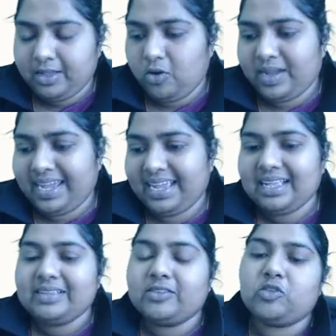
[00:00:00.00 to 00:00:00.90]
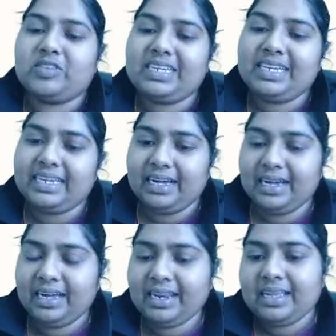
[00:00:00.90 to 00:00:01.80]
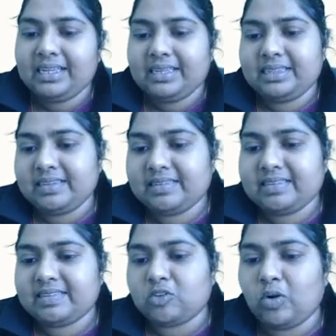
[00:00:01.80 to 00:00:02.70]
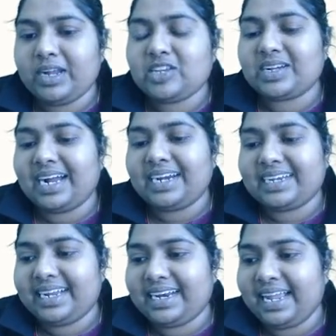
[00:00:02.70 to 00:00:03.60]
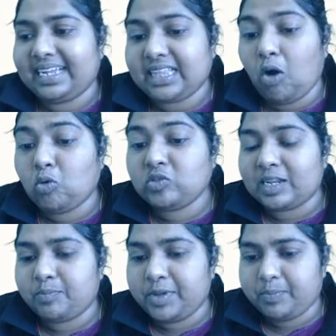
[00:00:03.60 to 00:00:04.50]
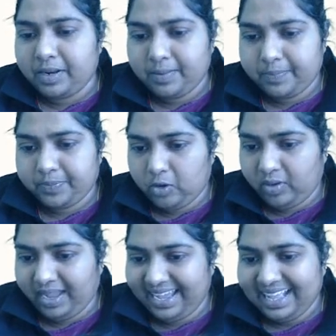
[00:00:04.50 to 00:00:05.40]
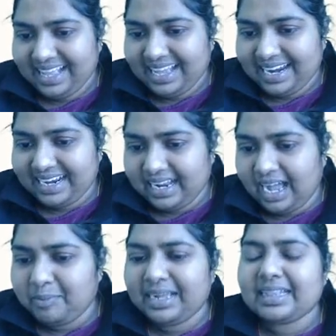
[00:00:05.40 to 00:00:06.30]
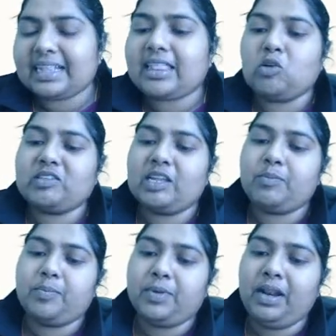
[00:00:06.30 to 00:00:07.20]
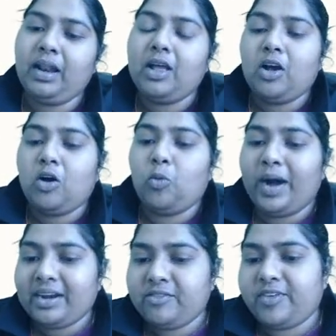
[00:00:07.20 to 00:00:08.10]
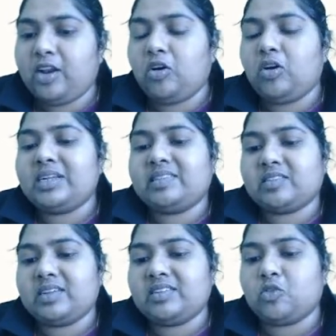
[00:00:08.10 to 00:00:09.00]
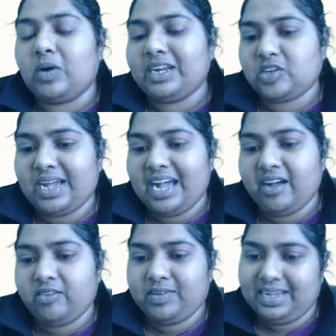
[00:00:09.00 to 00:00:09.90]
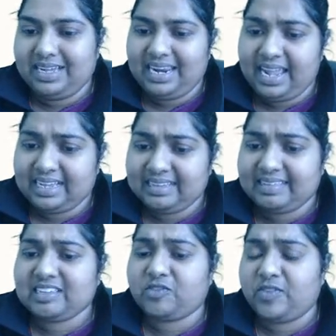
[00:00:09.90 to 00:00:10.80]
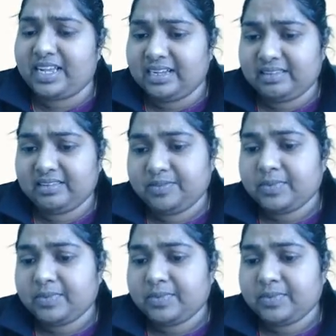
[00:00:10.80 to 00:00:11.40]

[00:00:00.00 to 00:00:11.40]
Okay, so see here, this is going to contain like 1000 people. Okay, right, among the 1000 people one fellow is going to have like 6 fingers.